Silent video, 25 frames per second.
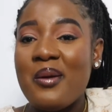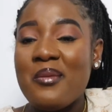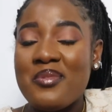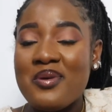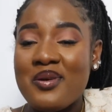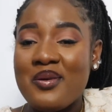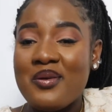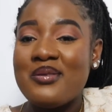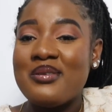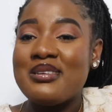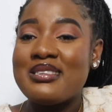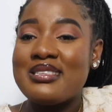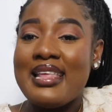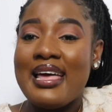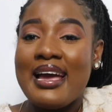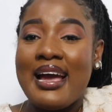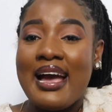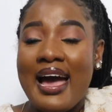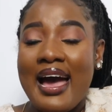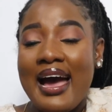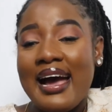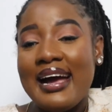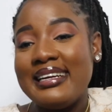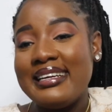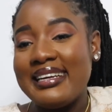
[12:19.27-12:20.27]
because, like,
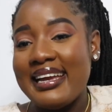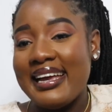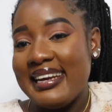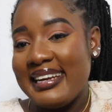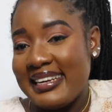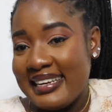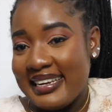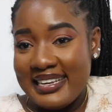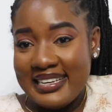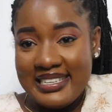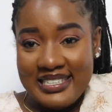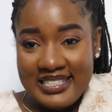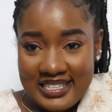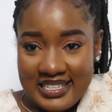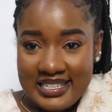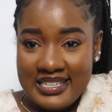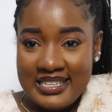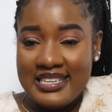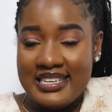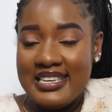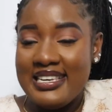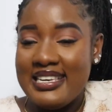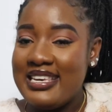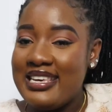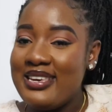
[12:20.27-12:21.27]
I had energy.